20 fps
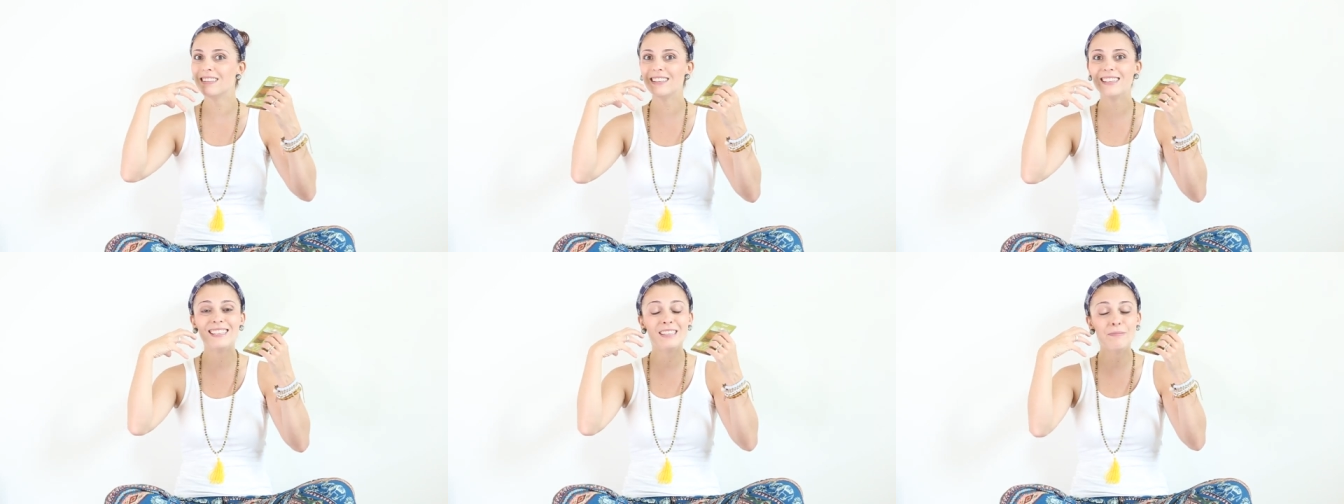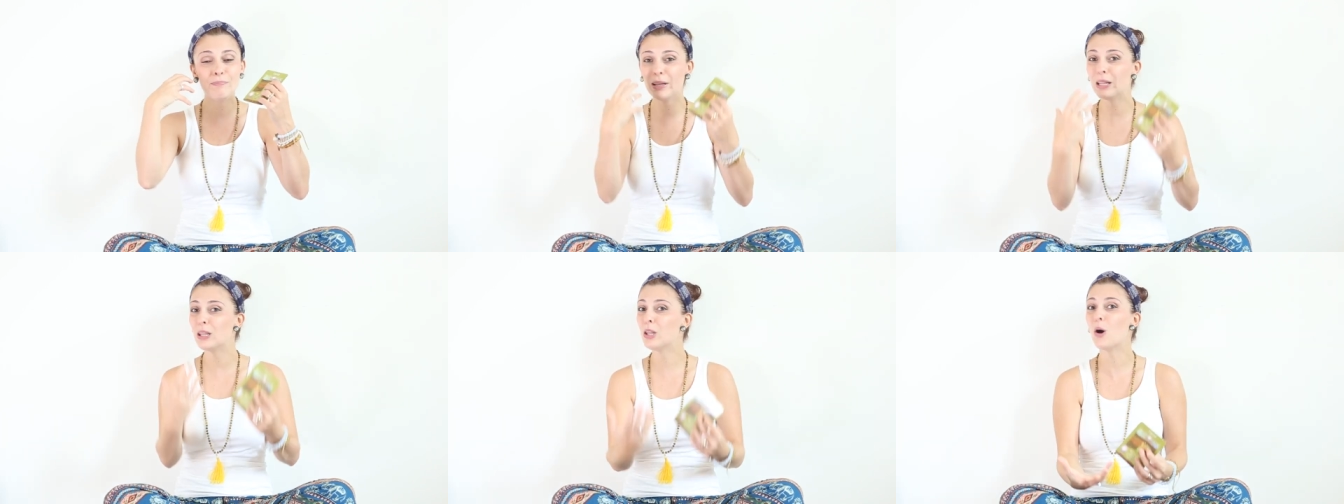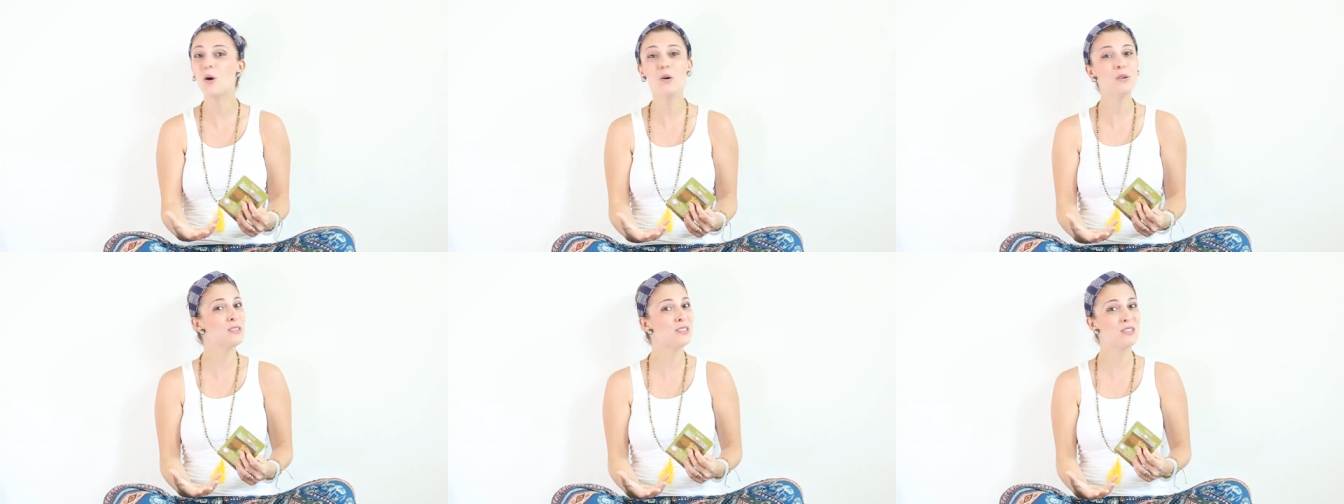it
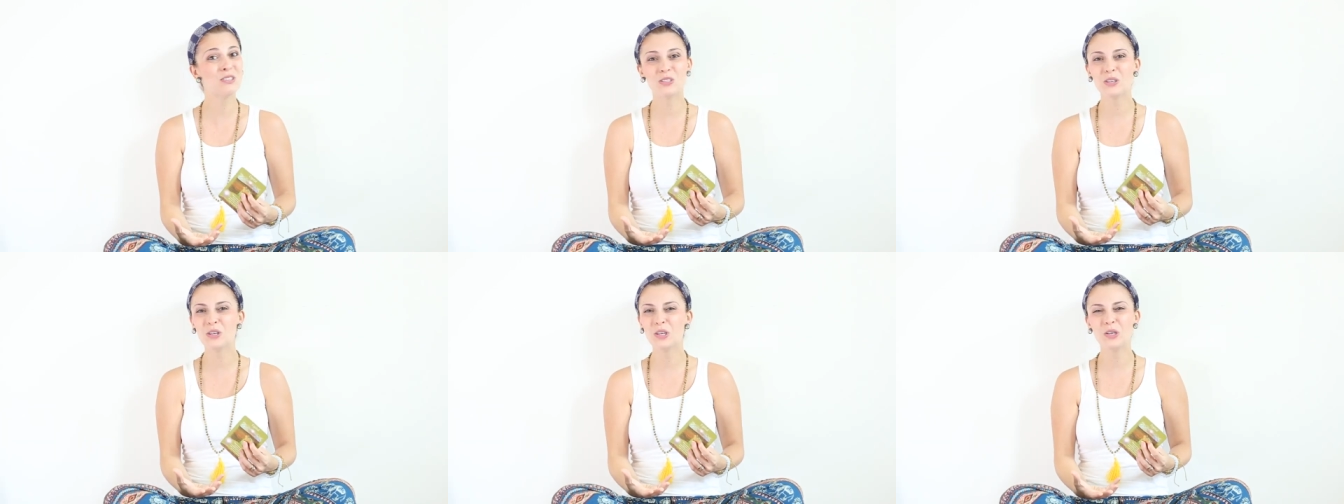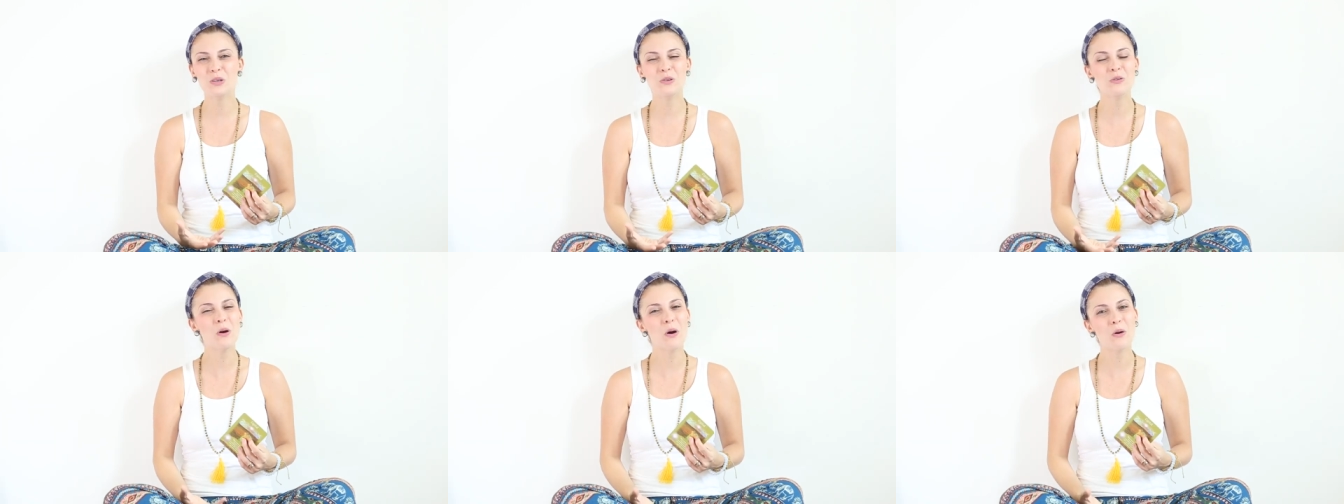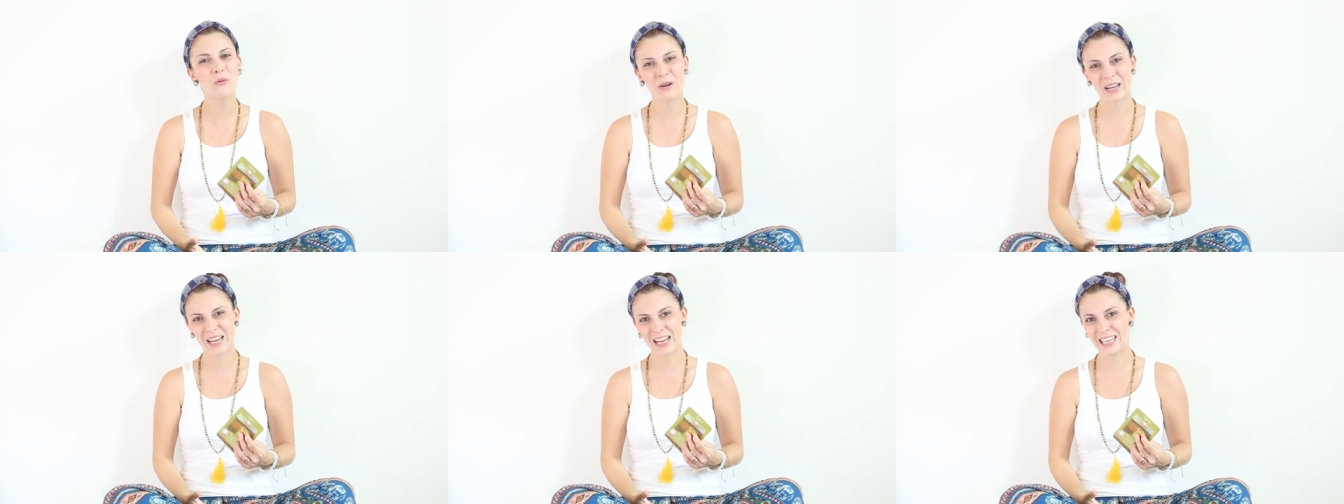belongs to you
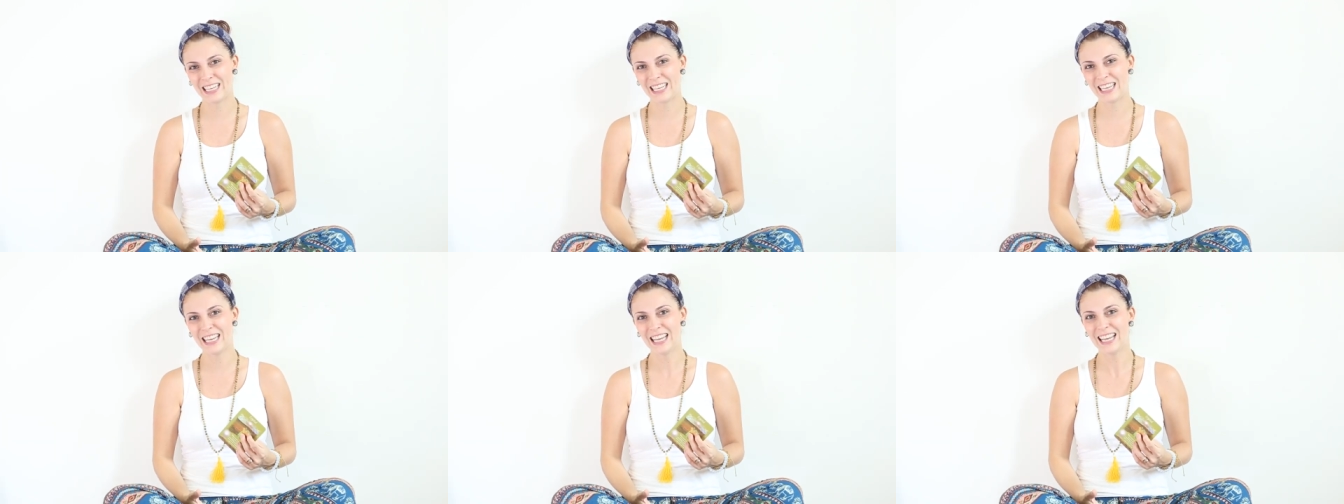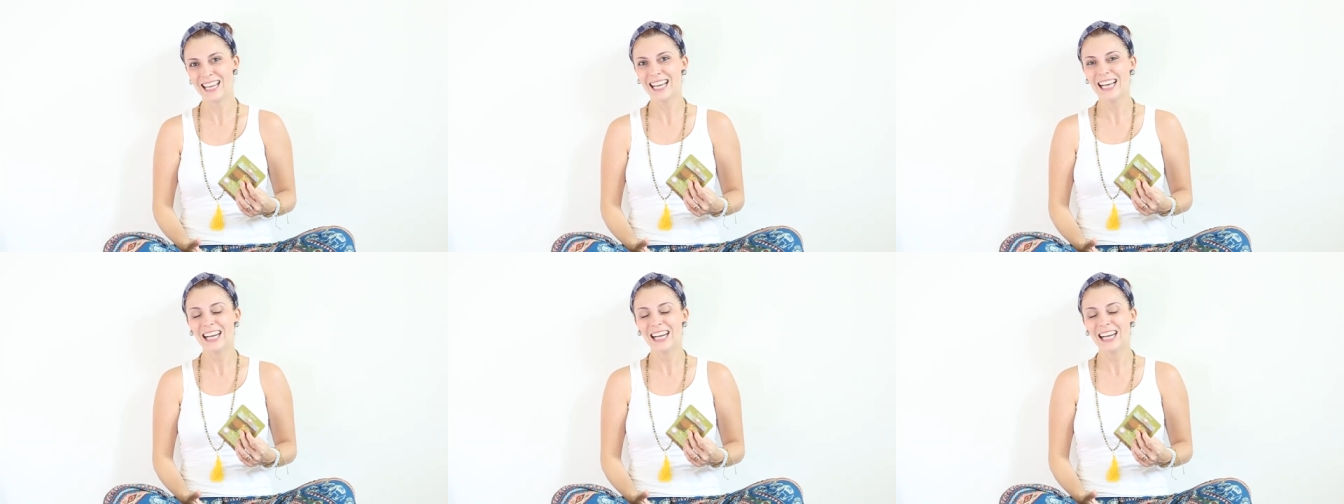already.